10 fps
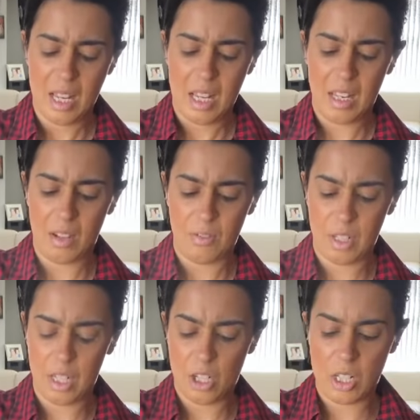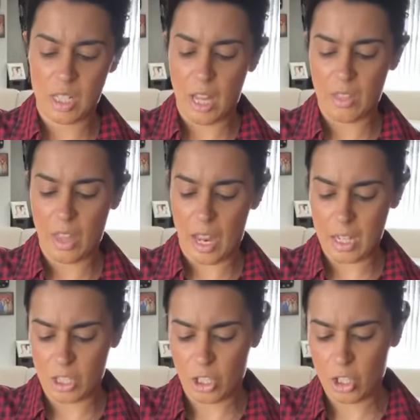Lovely, just let that
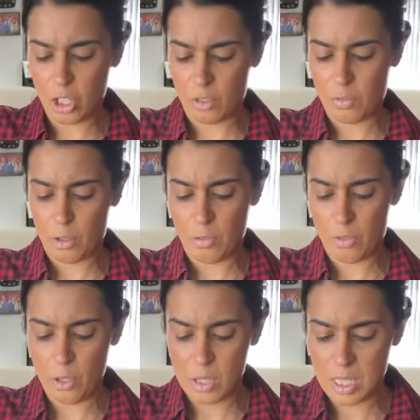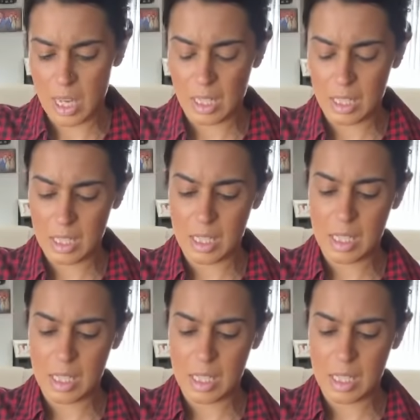cook for a few seconds.